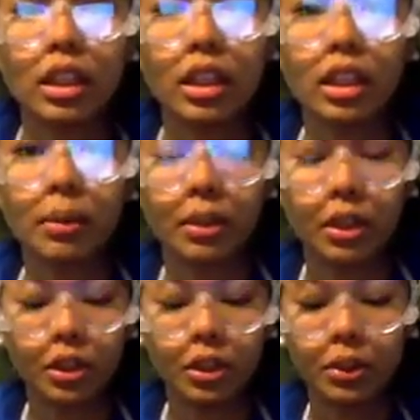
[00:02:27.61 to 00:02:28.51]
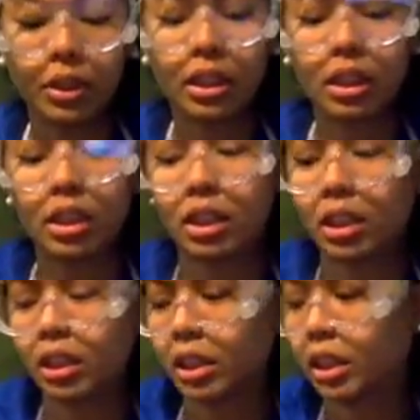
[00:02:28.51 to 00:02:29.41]
And I'm going to do
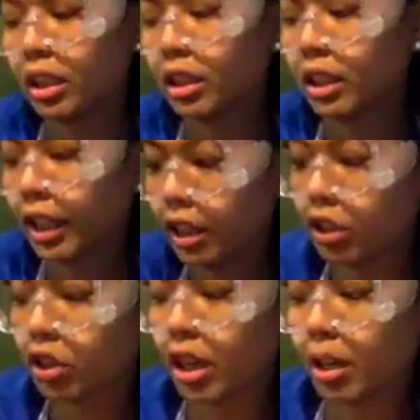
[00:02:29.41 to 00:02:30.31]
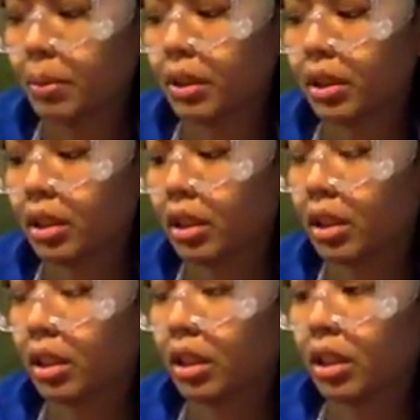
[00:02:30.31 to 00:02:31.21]
10 drops
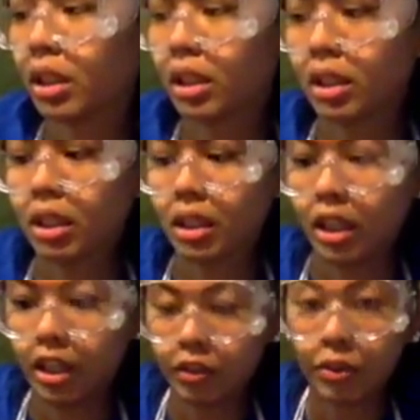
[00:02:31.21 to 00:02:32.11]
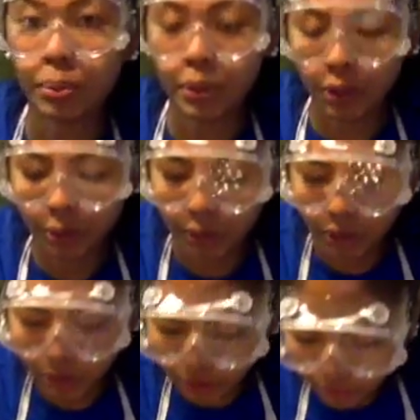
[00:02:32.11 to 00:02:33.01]
of pure water.